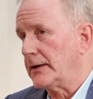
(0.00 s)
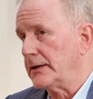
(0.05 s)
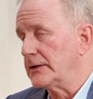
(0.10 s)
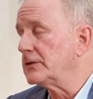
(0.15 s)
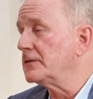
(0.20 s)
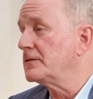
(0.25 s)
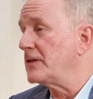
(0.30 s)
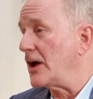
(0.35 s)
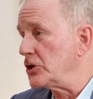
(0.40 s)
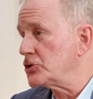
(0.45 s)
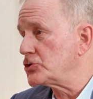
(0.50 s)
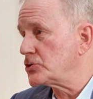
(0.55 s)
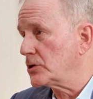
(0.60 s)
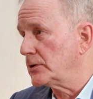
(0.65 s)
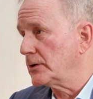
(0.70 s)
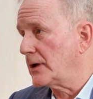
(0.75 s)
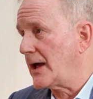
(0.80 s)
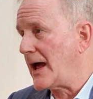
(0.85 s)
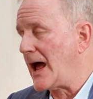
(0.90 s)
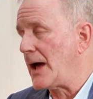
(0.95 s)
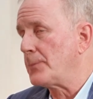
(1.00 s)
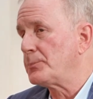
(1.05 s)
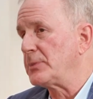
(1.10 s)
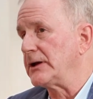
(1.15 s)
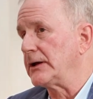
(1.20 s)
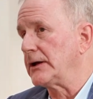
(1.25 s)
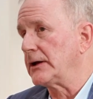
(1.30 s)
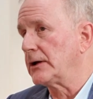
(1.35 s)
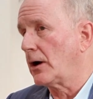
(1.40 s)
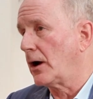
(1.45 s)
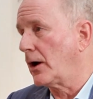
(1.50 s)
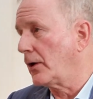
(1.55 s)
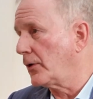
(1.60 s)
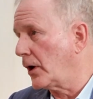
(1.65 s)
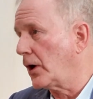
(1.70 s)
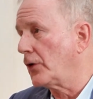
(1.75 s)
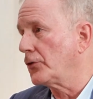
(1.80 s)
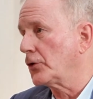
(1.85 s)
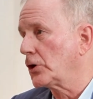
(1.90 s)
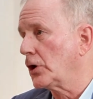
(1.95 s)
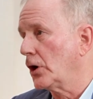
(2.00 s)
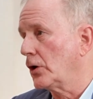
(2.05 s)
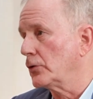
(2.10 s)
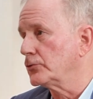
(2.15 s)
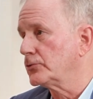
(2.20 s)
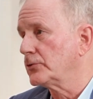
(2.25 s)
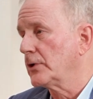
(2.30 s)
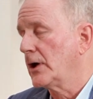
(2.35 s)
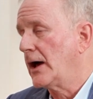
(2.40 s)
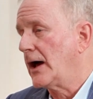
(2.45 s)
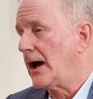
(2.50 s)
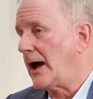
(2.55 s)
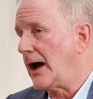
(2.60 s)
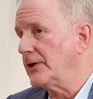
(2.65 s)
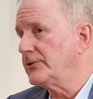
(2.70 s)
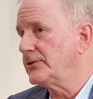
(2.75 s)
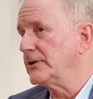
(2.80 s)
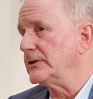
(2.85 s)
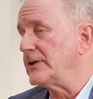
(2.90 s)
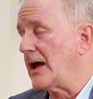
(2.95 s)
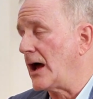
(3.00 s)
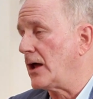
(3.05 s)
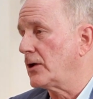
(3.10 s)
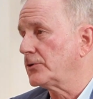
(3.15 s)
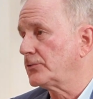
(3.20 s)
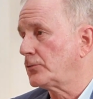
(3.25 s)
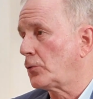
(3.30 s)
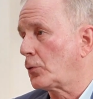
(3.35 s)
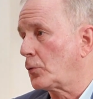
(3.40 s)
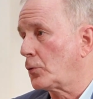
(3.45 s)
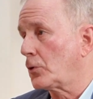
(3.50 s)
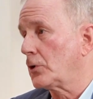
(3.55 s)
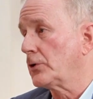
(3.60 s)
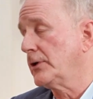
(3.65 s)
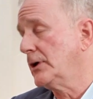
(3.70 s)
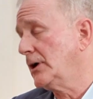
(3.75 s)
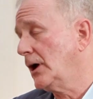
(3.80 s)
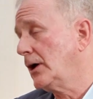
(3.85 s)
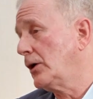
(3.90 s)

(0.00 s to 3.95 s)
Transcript: innovation happening on the coast. I see Dallas-Fort Worth and